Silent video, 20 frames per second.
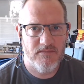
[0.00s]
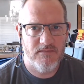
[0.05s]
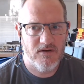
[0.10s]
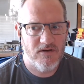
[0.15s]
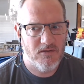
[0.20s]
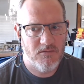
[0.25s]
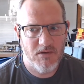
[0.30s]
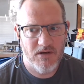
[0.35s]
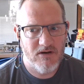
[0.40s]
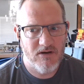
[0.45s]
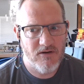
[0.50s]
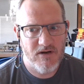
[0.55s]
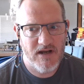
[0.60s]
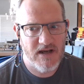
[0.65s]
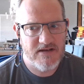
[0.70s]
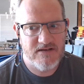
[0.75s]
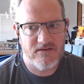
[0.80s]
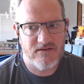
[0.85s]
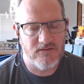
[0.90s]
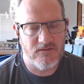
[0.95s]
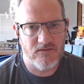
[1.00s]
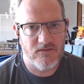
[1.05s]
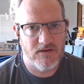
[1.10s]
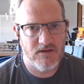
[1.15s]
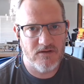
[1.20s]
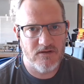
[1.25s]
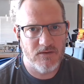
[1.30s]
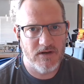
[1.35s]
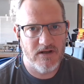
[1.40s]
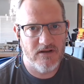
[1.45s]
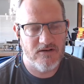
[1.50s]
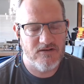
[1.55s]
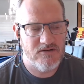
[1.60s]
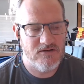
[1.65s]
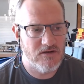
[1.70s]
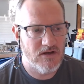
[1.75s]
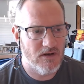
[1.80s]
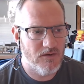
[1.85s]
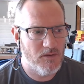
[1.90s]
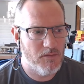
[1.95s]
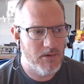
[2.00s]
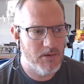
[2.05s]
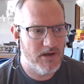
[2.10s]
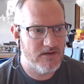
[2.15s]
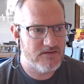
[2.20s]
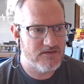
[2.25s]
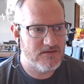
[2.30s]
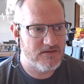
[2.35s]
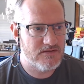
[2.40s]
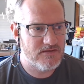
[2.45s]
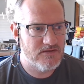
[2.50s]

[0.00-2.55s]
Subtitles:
be creative in the way that you go about